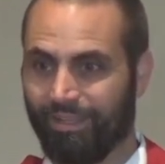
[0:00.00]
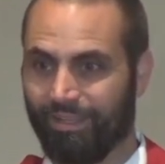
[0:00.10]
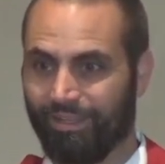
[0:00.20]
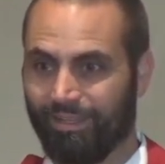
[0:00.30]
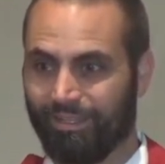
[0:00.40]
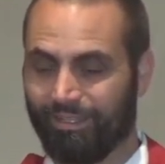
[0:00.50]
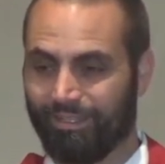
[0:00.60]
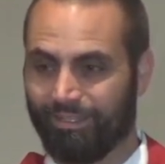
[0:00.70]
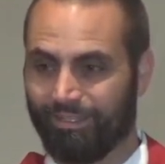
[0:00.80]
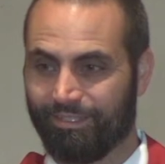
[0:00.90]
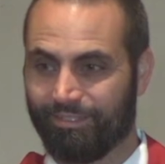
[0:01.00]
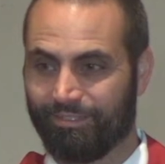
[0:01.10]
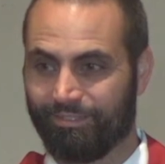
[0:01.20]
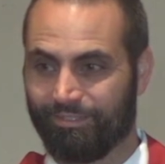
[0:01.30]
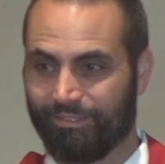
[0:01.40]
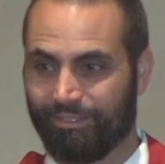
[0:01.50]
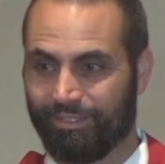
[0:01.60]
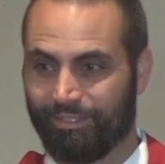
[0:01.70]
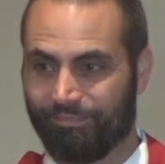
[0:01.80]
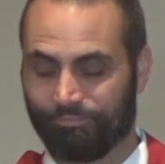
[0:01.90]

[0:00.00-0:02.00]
(no one is talking)